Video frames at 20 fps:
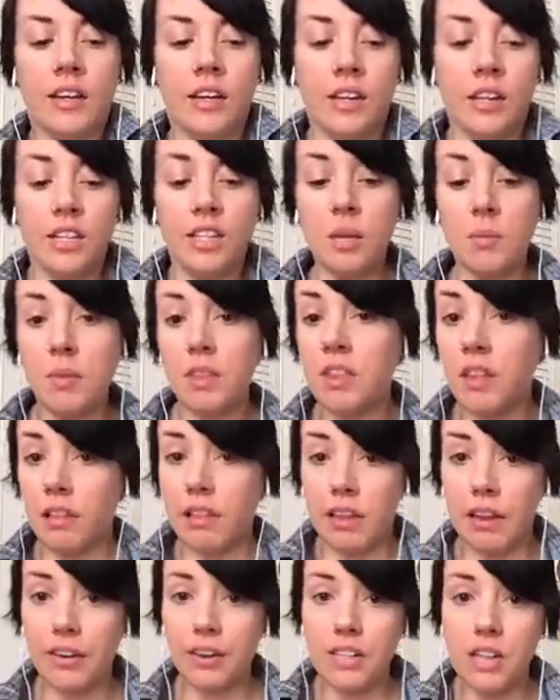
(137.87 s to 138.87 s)
something that
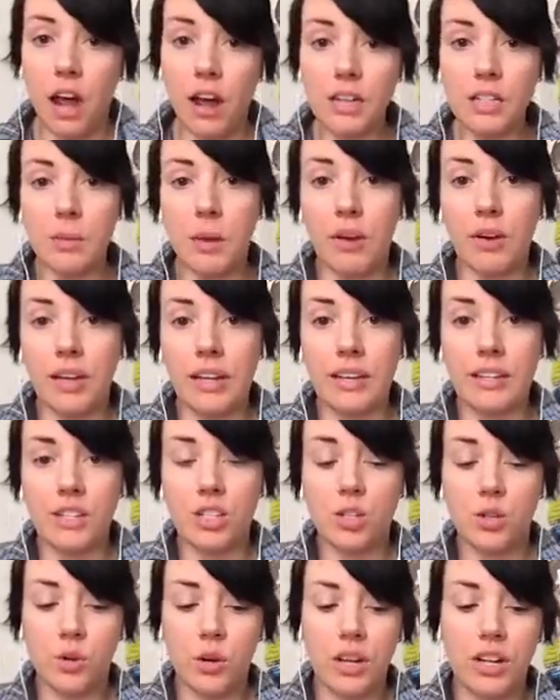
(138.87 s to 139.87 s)
Larry talked about in
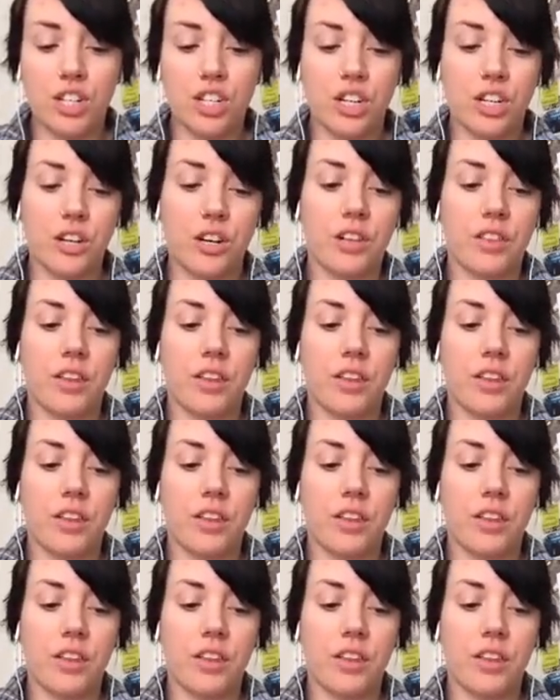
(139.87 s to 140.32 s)
story engineering